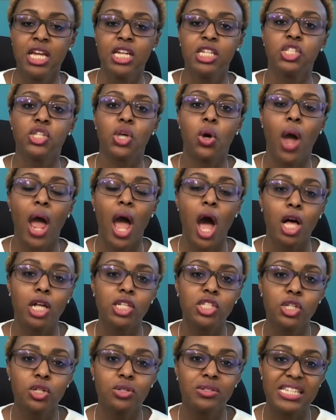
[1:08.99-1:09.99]
So I
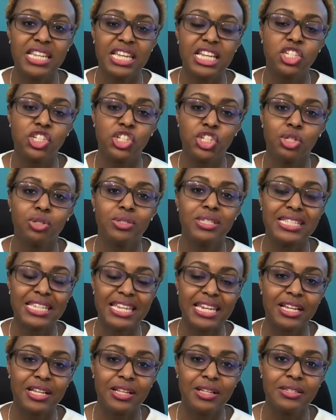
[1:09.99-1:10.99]
also teach you
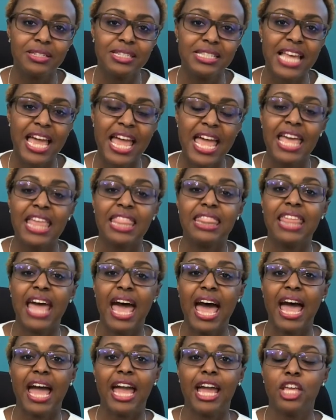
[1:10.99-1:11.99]
skills
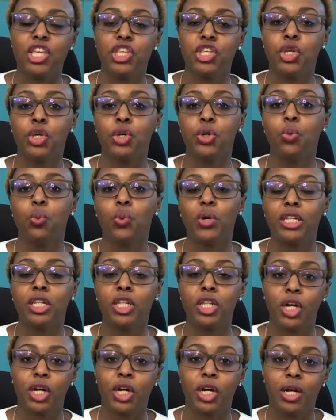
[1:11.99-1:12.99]
that you would
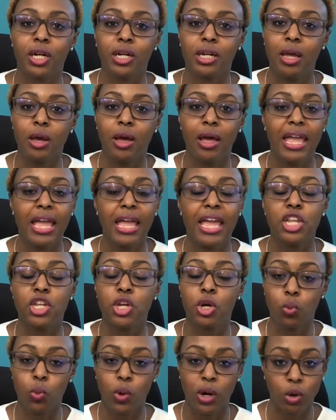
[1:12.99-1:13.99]
learn in
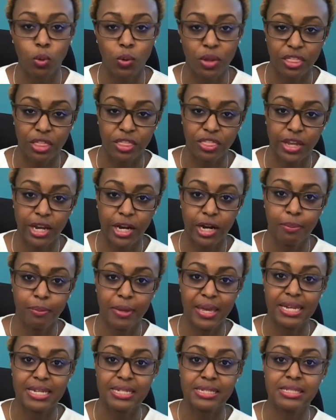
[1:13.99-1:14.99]
your work with a
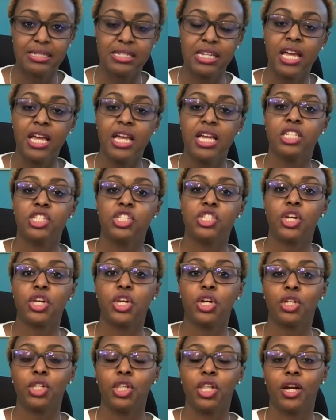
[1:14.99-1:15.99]
therapist. So
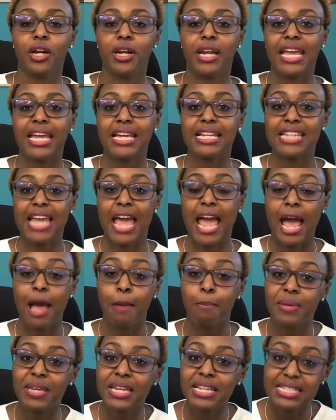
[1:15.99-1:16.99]
you're learning
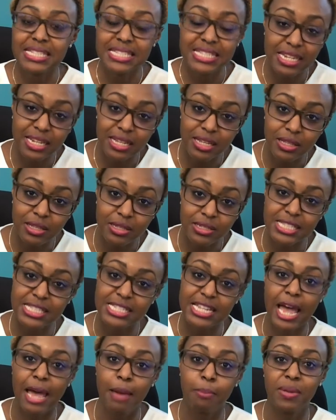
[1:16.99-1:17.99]
tapping skills,
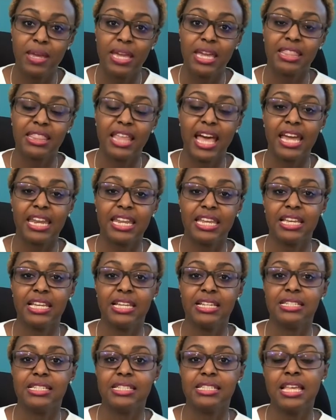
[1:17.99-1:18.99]
tapping that
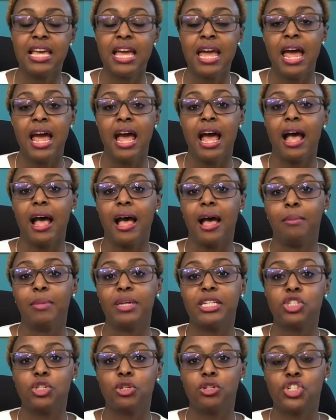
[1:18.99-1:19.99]
is
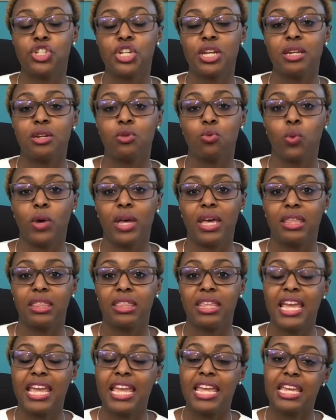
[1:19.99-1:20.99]
associated with
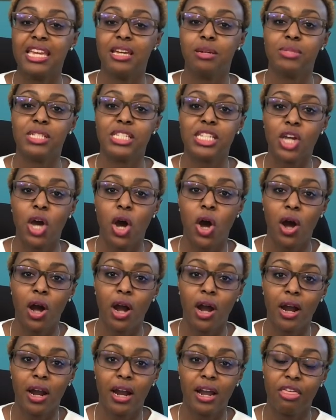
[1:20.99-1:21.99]

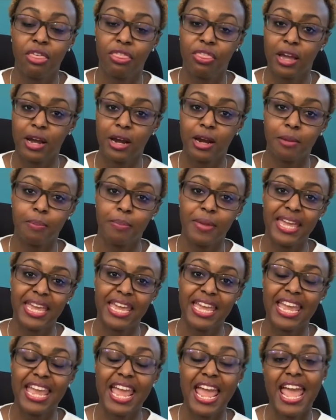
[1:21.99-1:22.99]
EMDR
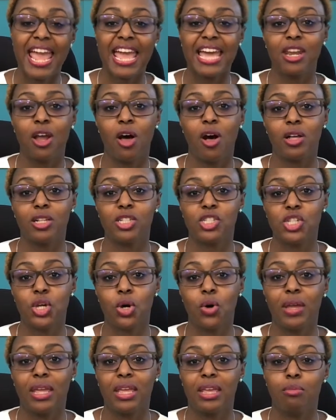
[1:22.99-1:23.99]
therapy and
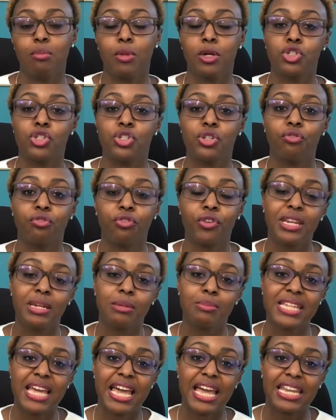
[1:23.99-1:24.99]
also emotional
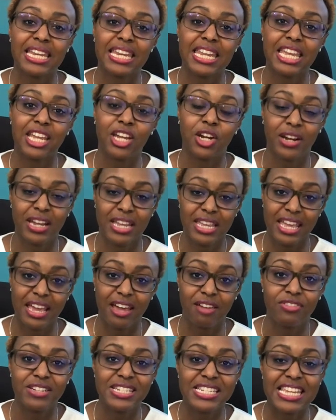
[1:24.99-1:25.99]
freedom technique or
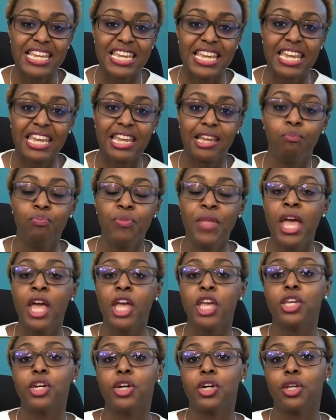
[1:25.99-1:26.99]
EFT.
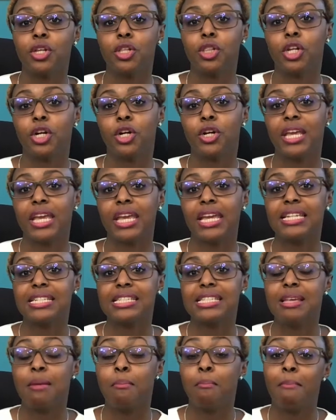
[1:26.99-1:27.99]
You're learning
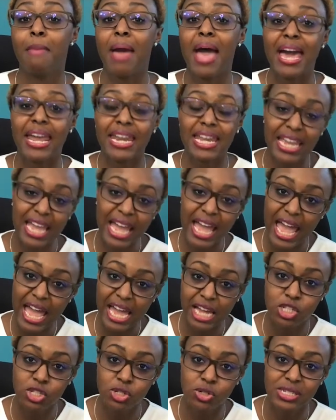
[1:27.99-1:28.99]
somatic
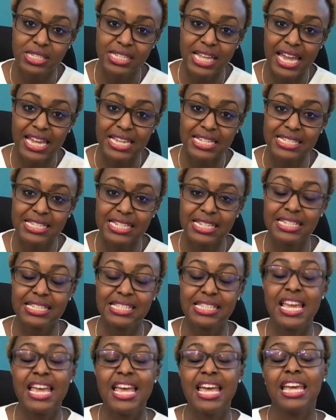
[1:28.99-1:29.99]

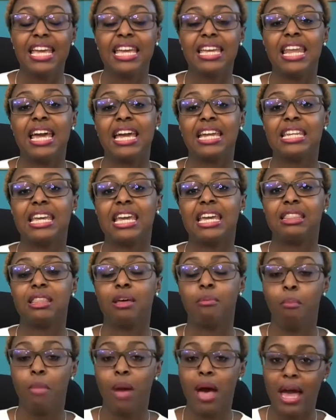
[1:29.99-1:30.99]
exercises, connecting
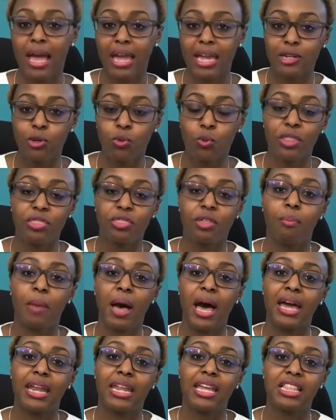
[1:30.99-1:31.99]
the mind with the
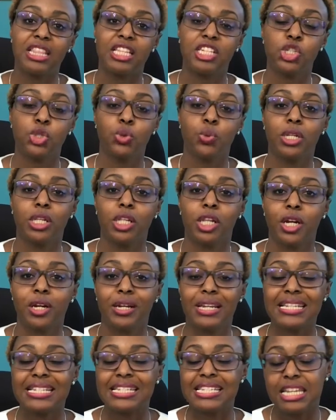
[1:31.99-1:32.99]
body that you would
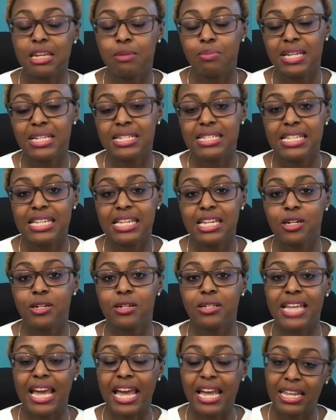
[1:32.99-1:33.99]
learn in DBT
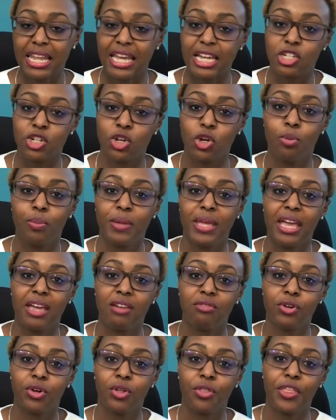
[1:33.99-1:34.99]
or dialectical
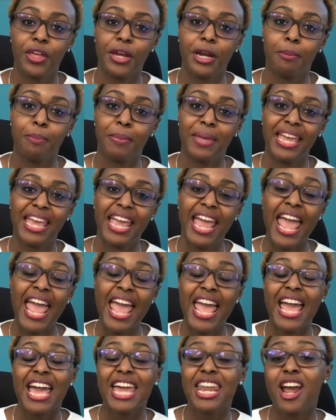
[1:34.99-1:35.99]
behavioral therapy.
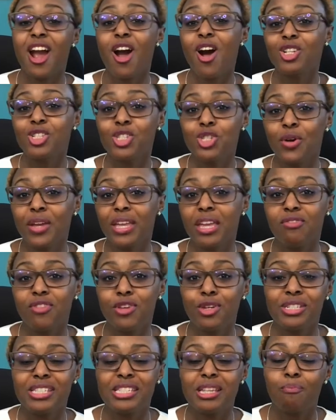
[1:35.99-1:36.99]
And I also give
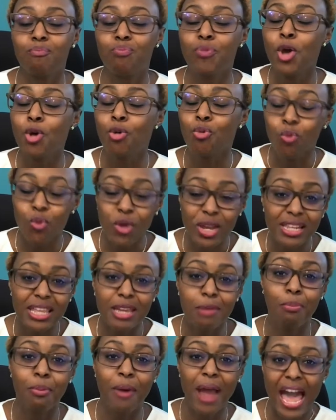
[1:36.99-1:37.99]
you some
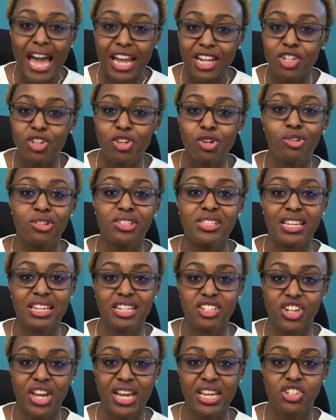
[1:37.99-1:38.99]
really practical
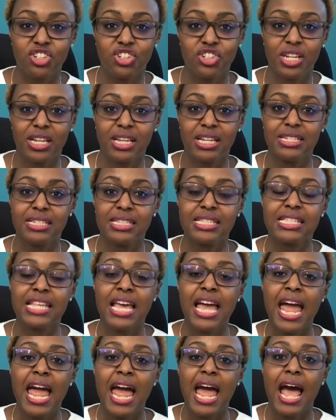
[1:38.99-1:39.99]
suggestions
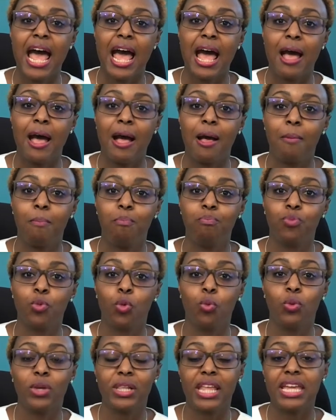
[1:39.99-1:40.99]

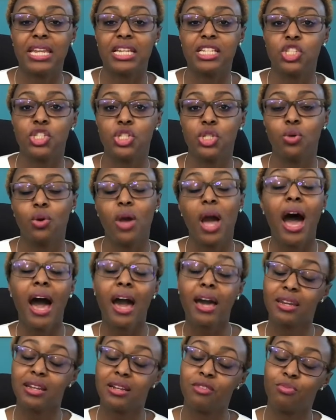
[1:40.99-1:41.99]
related to
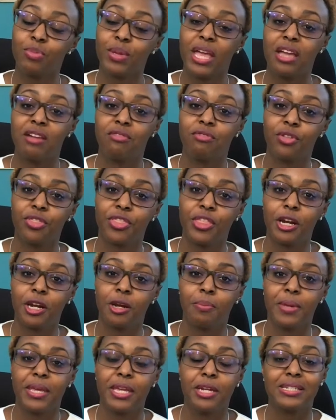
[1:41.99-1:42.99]
cognitive behavioral
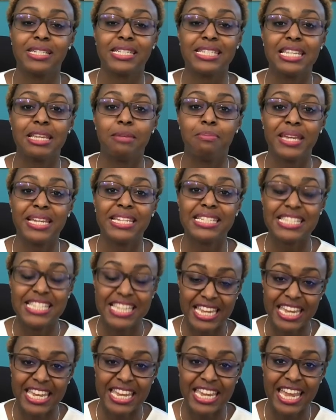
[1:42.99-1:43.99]
therapy or
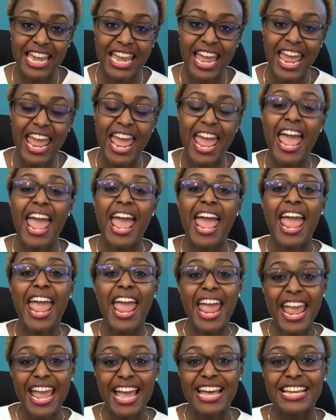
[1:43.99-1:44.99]
CBT
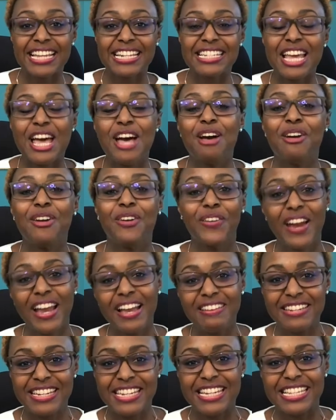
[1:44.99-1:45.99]
and
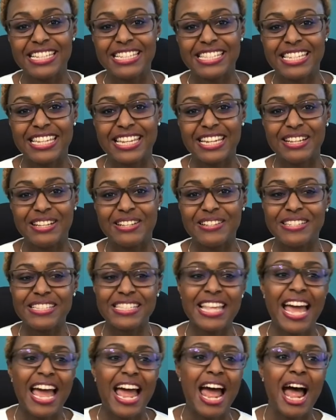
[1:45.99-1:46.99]
grounding skills.